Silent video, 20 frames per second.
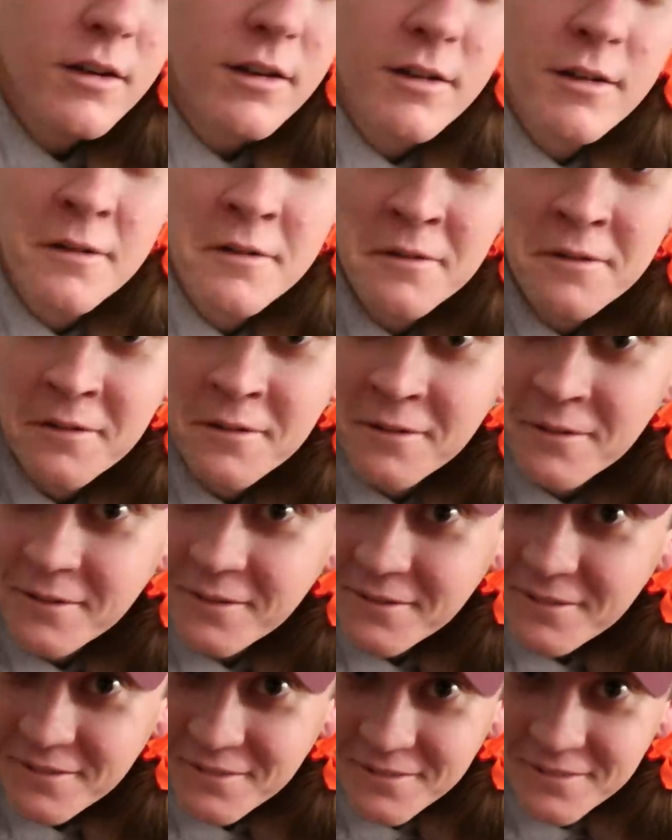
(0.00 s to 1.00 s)

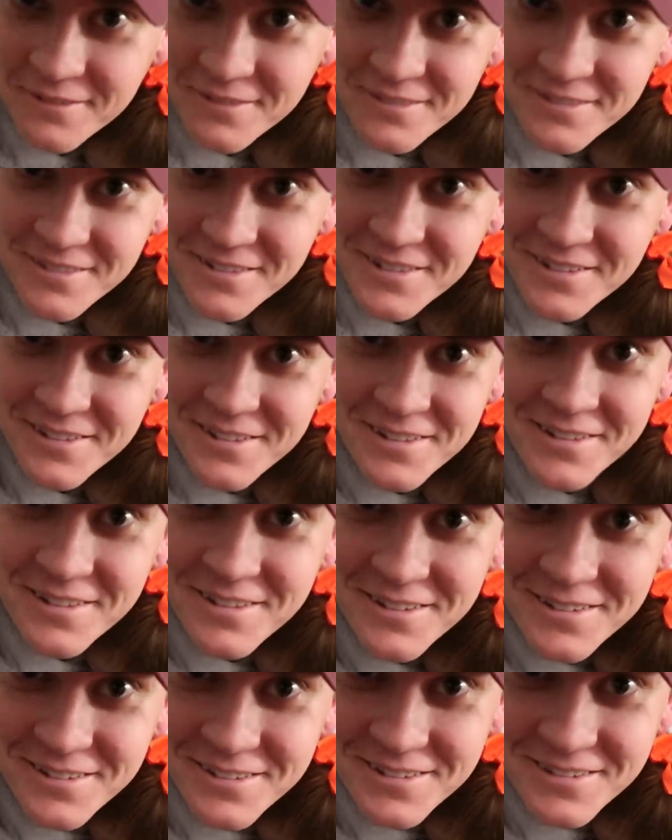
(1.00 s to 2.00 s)

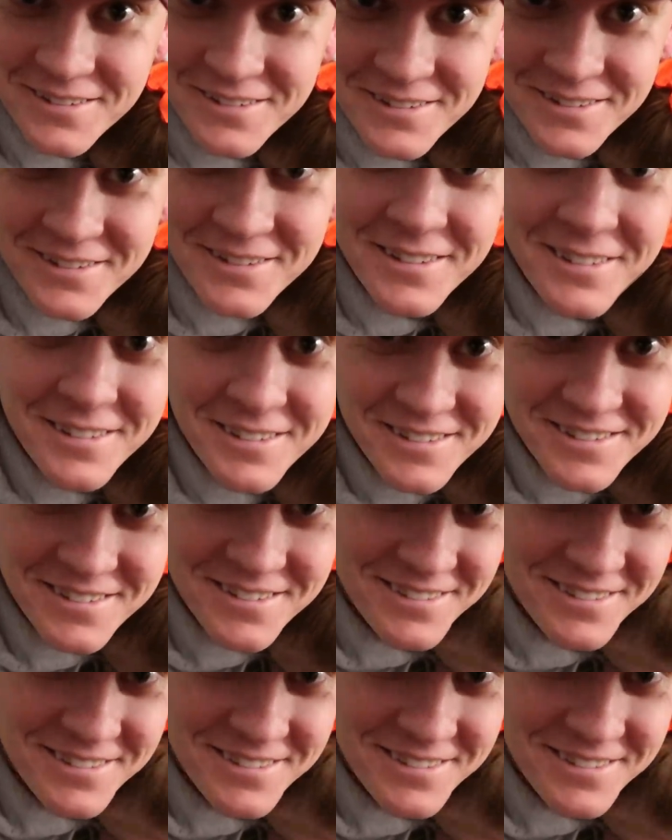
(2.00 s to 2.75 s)
(silence)